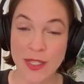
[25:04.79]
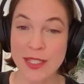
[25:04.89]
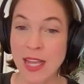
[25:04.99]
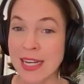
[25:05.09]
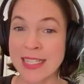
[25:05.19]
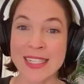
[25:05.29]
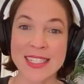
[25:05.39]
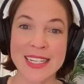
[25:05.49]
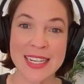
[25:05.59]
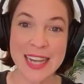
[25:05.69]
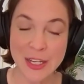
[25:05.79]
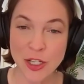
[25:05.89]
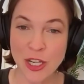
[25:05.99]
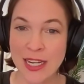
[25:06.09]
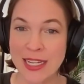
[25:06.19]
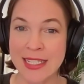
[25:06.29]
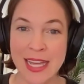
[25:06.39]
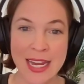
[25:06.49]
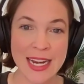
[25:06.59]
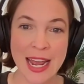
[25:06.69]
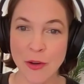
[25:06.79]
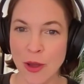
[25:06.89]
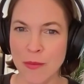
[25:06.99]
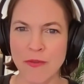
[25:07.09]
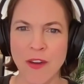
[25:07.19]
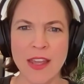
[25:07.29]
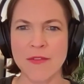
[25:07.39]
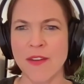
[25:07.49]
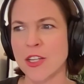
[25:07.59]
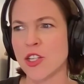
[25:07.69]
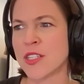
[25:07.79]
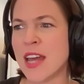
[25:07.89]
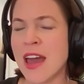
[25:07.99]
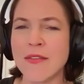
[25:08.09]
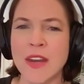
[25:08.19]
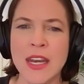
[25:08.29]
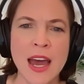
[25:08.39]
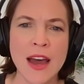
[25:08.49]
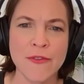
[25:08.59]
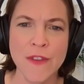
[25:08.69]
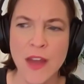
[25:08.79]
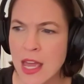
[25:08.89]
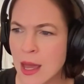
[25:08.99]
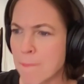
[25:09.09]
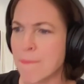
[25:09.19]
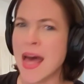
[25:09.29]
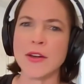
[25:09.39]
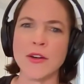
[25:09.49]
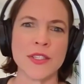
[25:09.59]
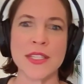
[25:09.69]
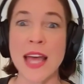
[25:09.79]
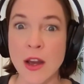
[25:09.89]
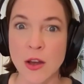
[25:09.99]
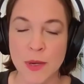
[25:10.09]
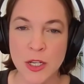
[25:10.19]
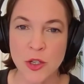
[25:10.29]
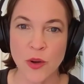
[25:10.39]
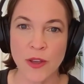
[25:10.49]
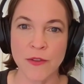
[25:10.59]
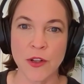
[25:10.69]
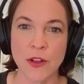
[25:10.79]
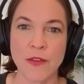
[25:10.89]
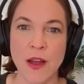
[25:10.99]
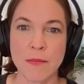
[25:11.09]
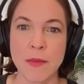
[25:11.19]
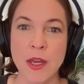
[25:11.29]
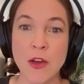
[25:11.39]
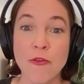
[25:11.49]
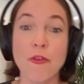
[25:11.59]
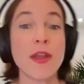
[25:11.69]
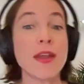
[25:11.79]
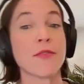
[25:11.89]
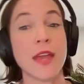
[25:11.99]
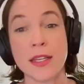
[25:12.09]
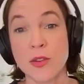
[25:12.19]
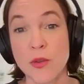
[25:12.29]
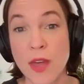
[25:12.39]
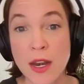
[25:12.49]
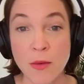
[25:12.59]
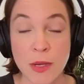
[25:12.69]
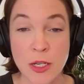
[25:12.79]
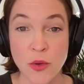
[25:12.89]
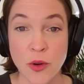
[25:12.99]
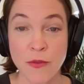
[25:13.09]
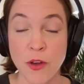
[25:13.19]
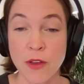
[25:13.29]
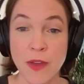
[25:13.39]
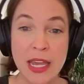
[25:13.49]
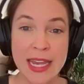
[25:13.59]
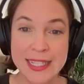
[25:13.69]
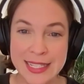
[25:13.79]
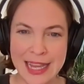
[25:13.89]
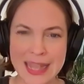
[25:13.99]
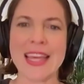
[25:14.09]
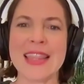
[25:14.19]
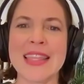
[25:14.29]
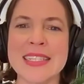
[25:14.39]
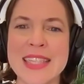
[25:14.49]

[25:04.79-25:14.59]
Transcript: It's not a destination. It's not an outcome. If I just have enough medals, then I'll be joyful. If I'm free of cancer, then I'll be joyful. If it's not like this